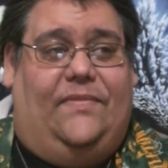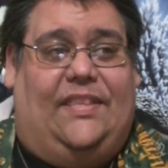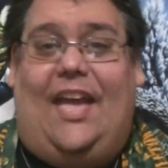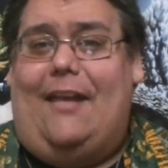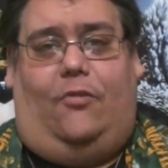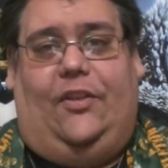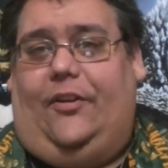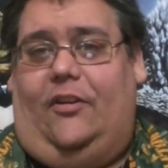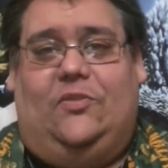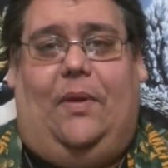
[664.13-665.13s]
That right
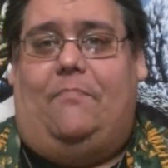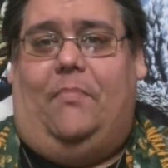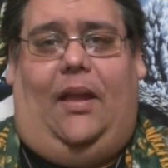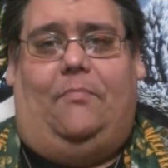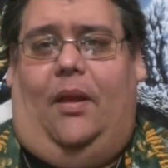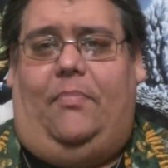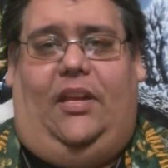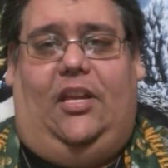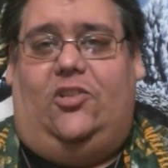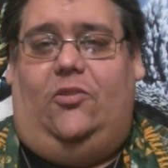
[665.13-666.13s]
there is my
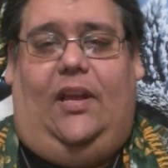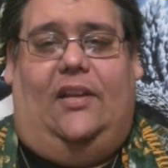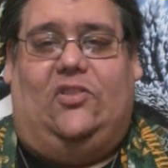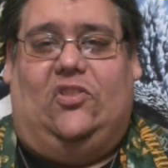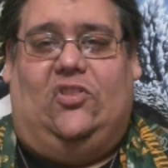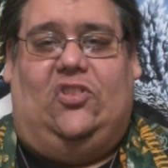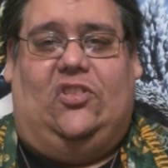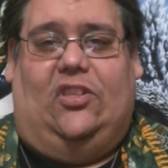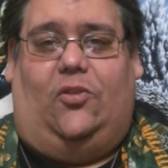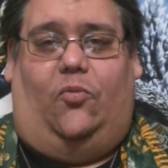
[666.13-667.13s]
big issue, guys. Is
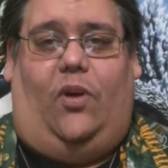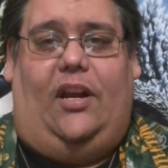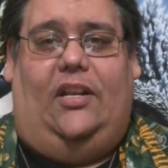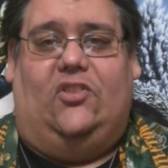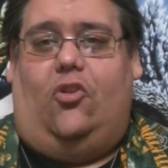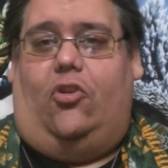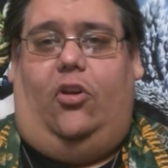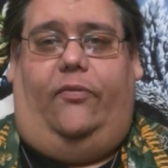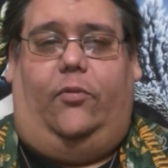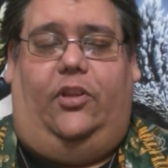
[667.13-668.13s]
just that the writing started
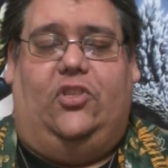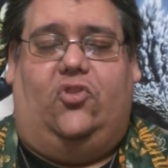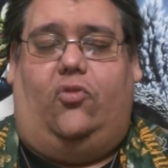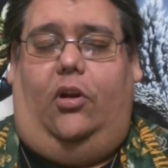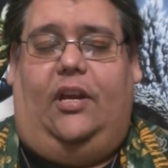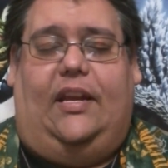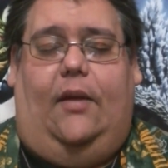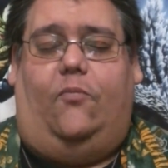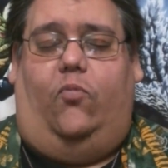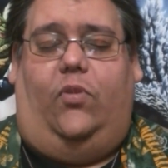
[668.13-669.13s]
off really strong. It
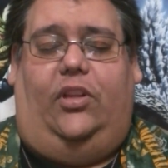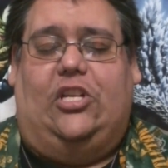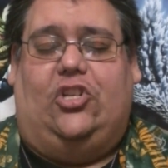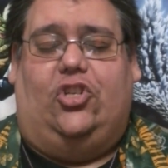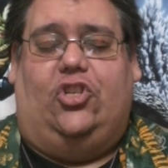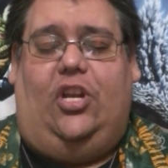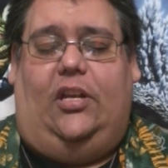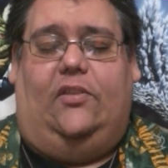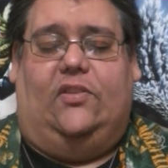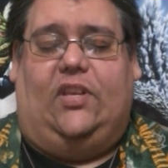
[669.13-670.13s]
got really
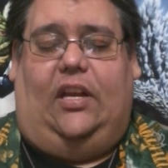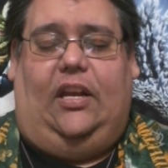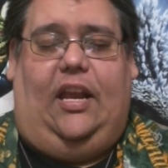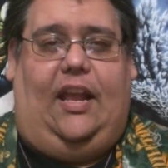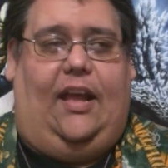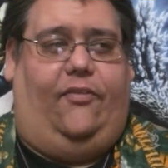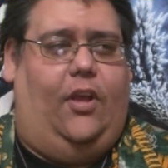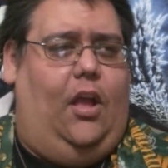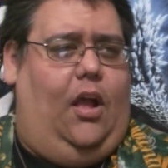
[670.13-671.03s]
shit in the second half.